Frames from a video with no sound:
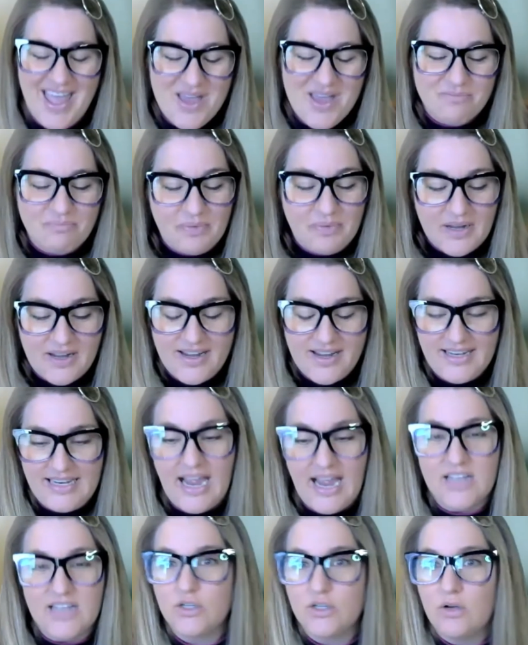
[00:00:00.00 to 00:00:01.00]
but
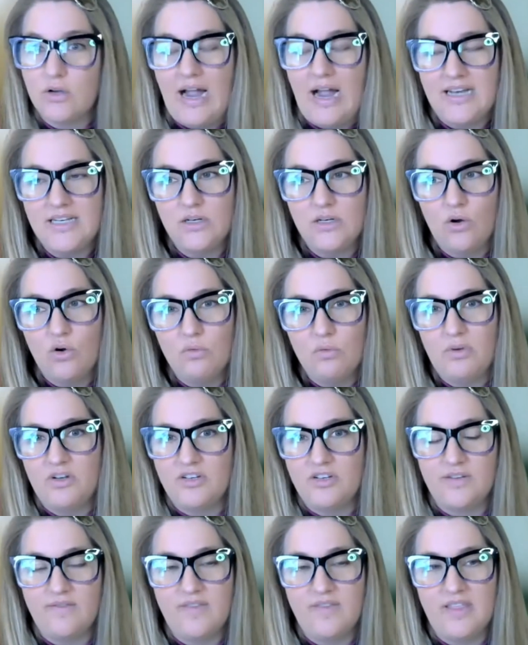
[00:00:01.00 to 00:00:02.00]
yeah so i did a whole
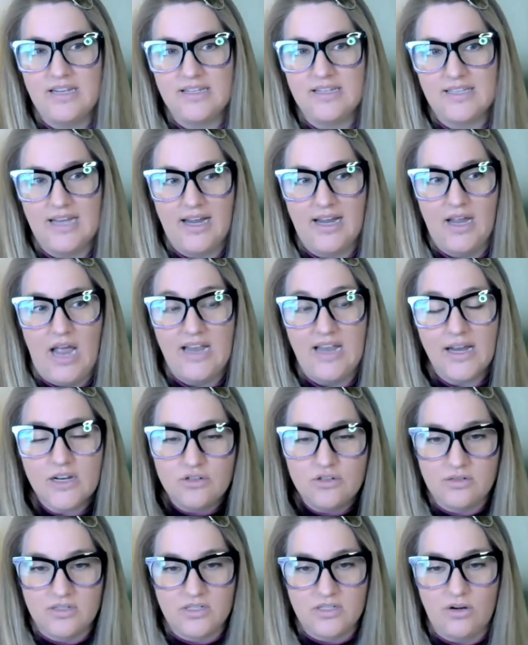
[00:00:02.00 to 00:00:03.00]
bunch of things I, I
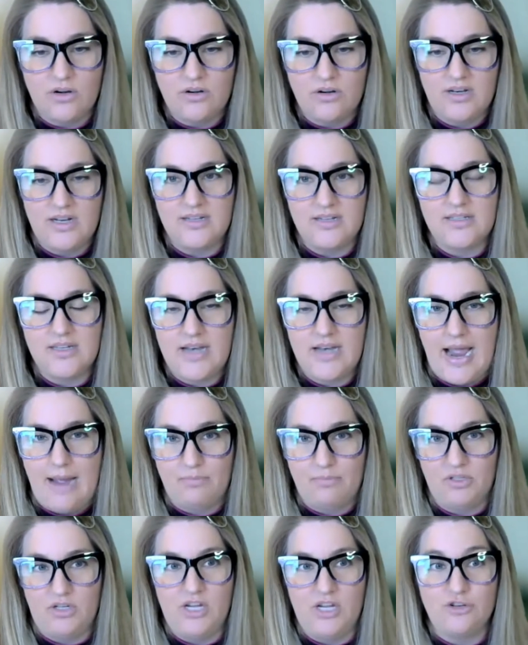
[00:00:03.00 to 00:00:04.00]
actually started as an
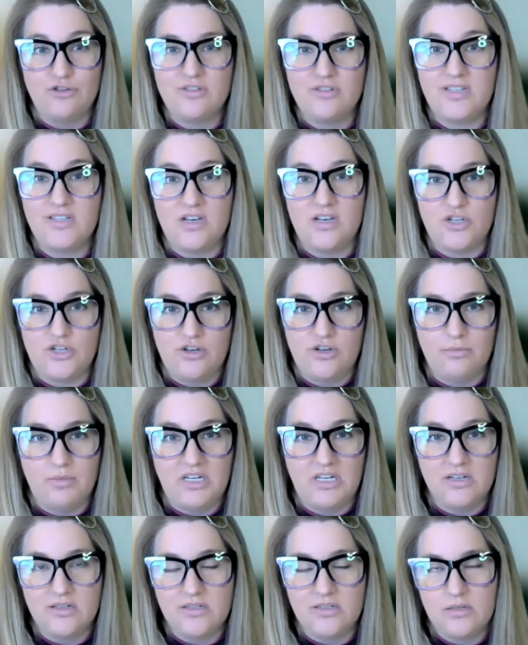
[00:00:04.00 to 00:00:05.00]
applications engineer
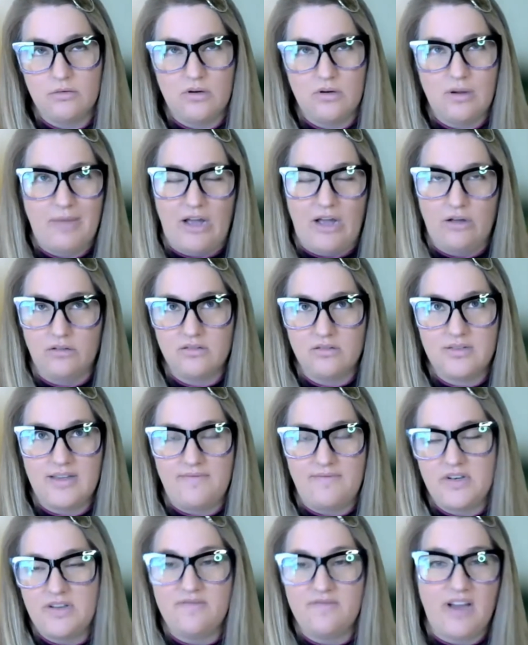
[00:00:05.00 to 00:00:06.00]
because there were about
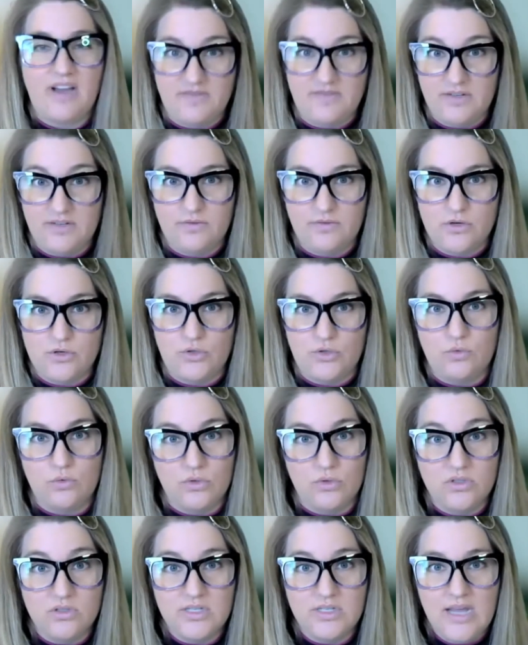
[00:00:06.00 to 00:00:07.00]
75 different
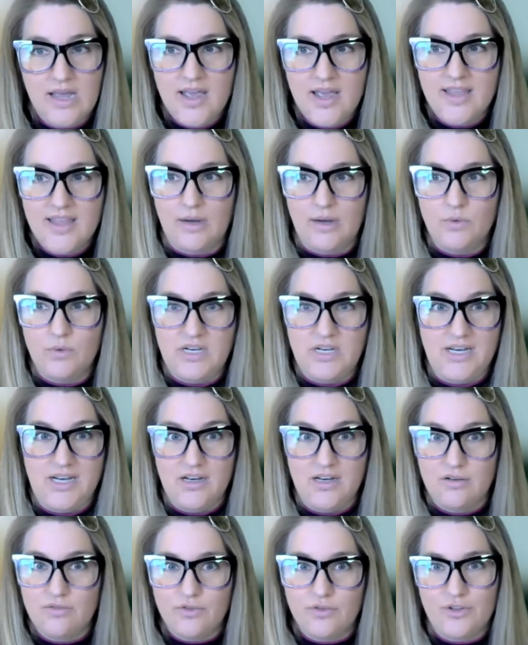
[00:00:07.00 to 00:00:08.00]
tools that we
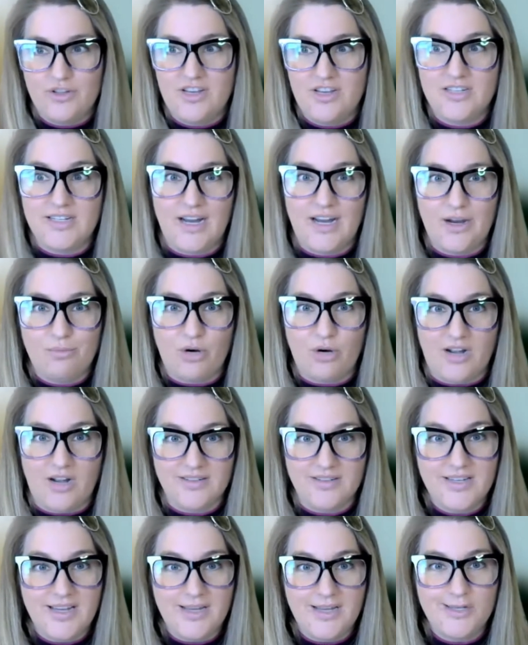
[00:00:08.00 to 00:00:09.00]
needed for the entire
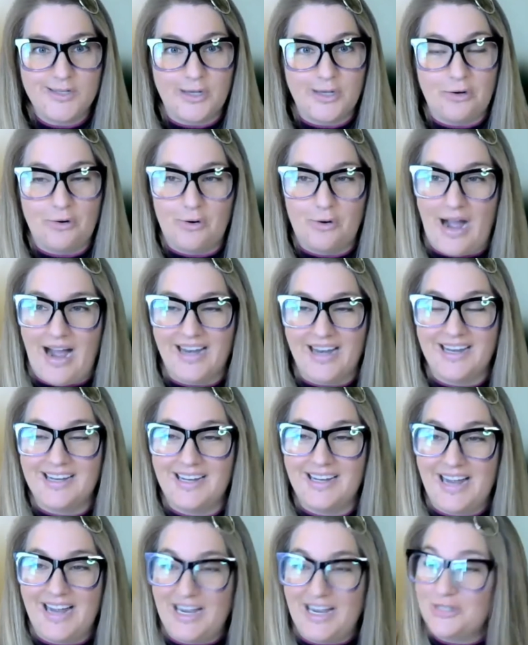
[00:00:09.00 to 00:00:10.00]
process so I
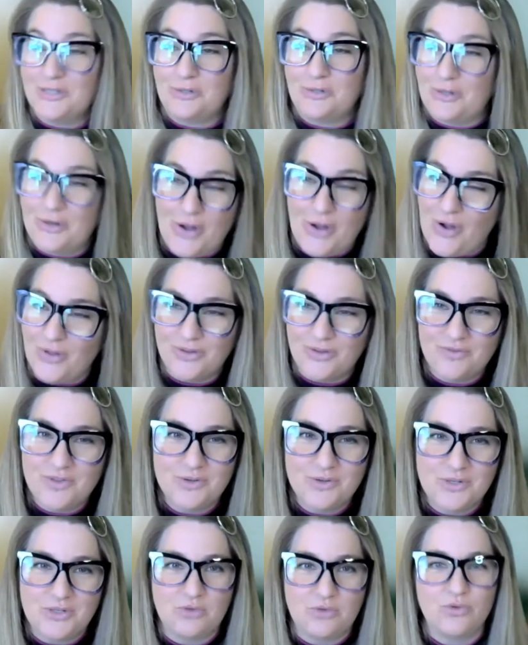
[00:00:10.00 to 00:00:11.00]
got had to learn all of
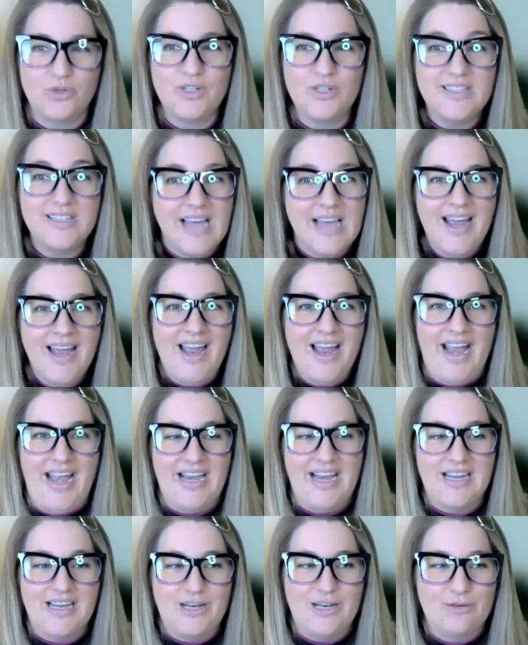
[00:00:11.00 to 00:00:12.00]
those tools
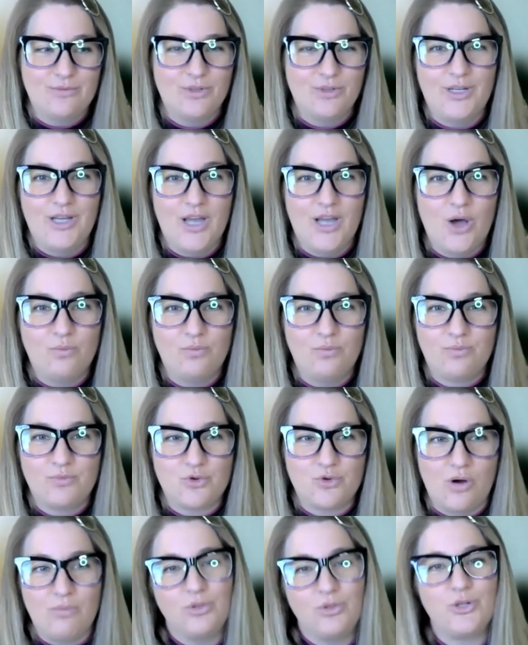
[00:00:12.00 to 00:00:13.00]
and really help
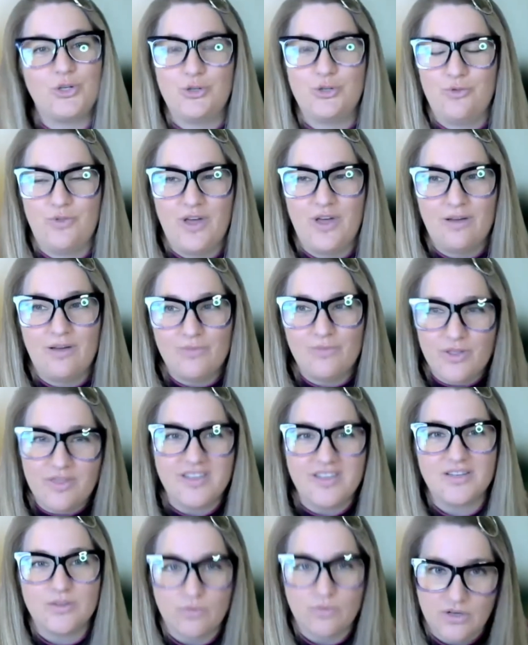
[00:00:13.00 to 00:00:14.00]
troubleshoot them when
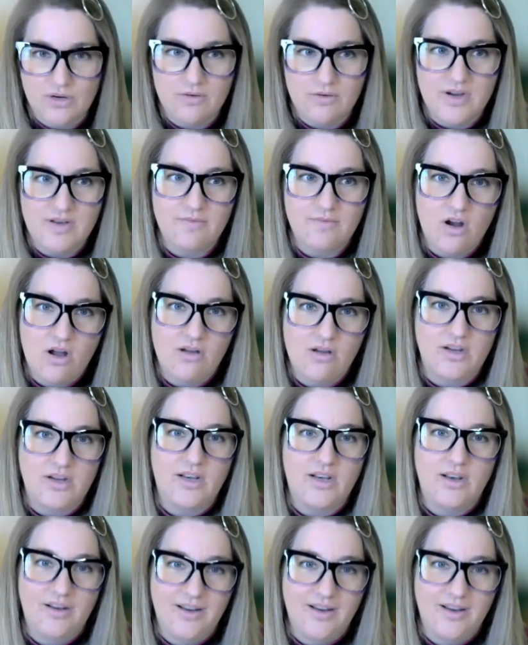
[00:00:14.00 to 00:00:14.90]
things were going Homegrown wrong. Homegrown